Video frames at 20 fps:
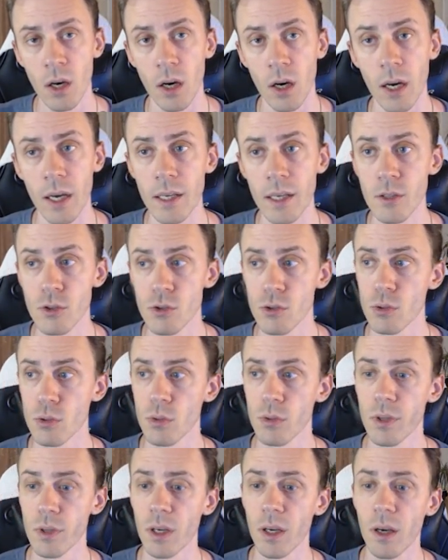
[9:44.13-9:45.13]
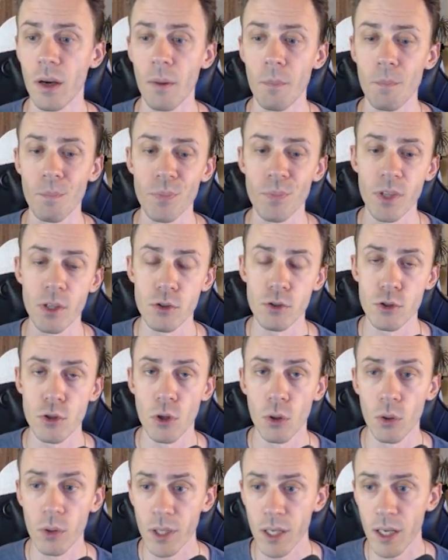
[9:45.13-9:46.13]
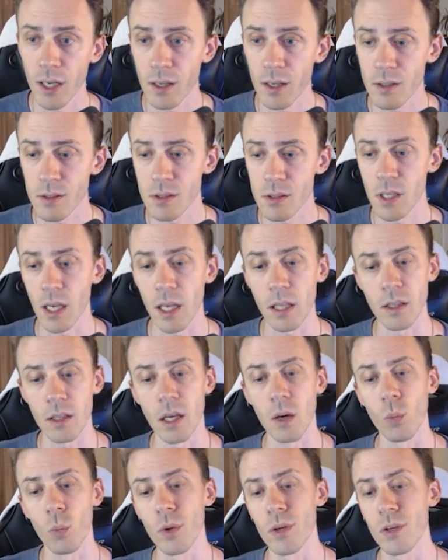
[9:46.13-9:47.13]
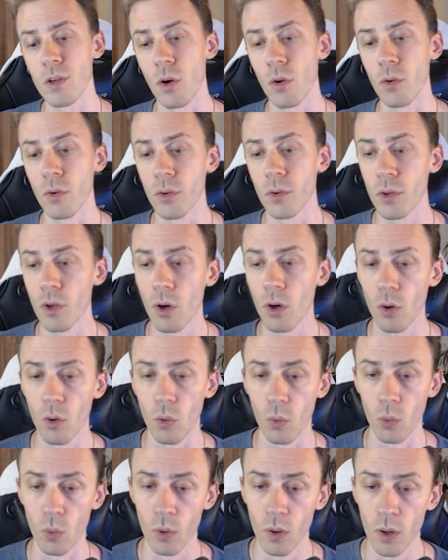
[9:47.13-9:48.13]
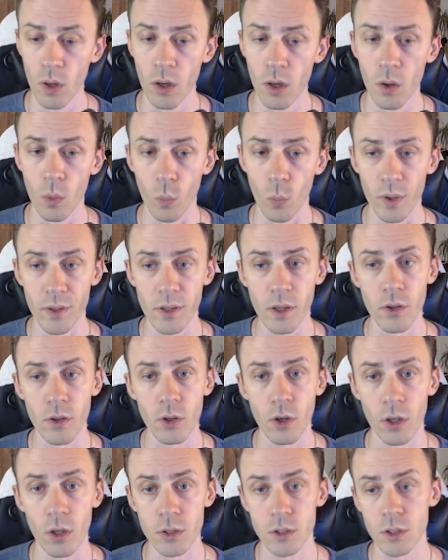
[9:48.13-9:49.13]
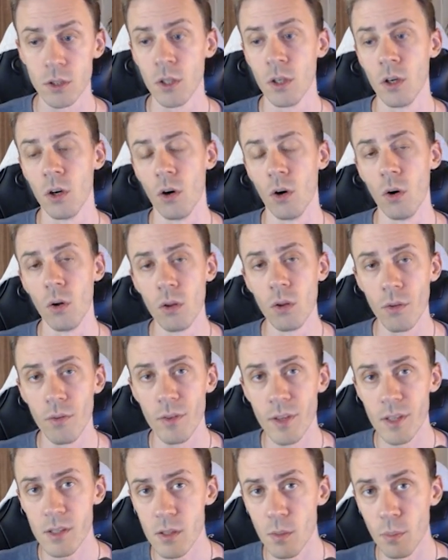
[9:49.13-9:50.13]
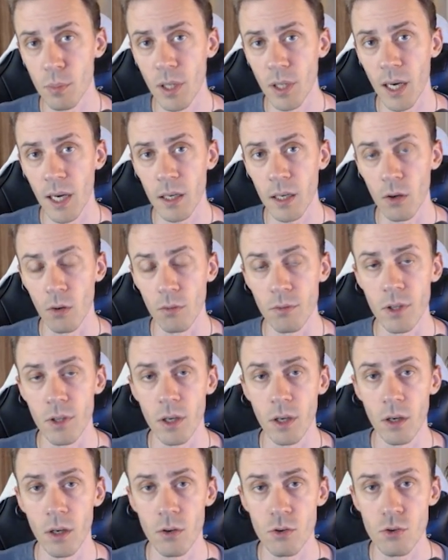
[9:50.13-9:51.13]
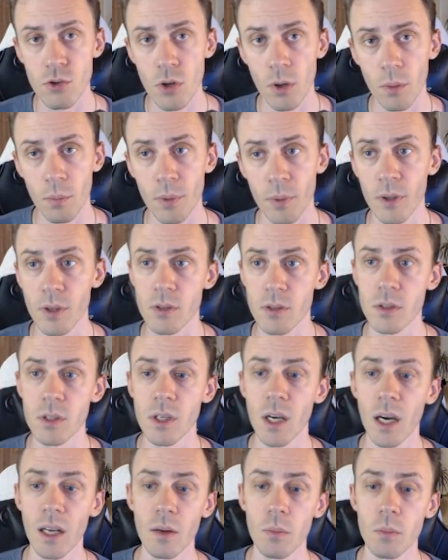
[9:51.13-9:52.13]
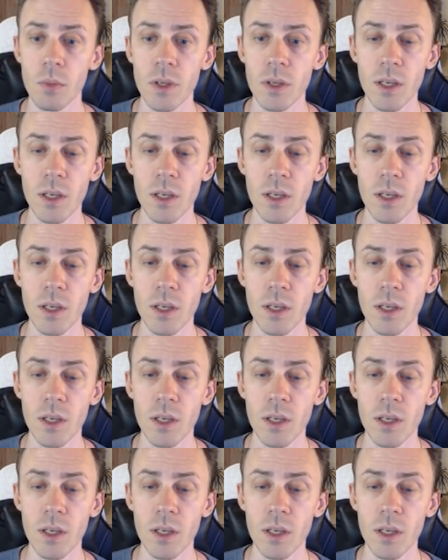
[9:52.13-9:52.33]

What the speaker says: into the tokens, and then we don't know whether or not all of the supply of the airdrop is gonna be